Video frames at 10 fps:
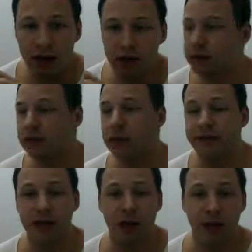leave
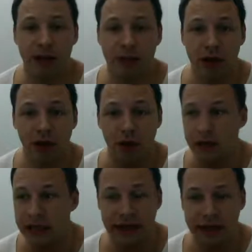the comment below,
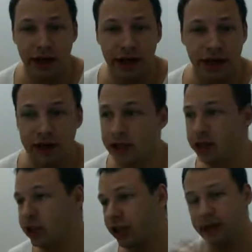click like,
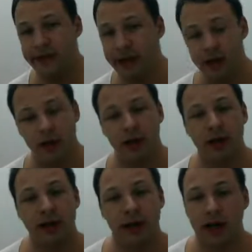share the video.
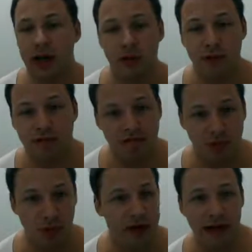I would
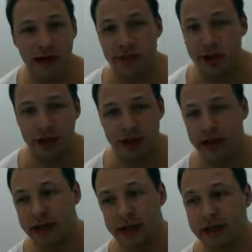greatly
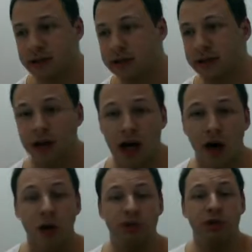appreciate, and I
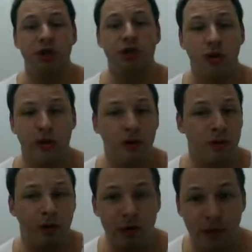hope you enjoy your
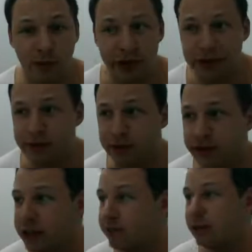Pokemon
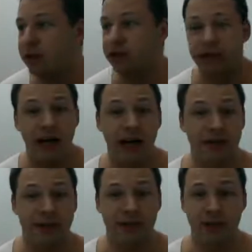experience, because I am
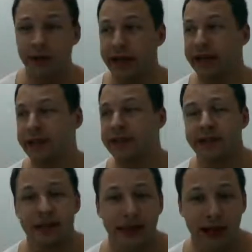still waiting until
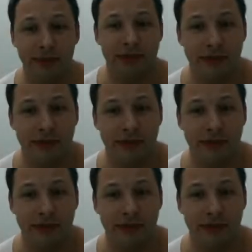the game is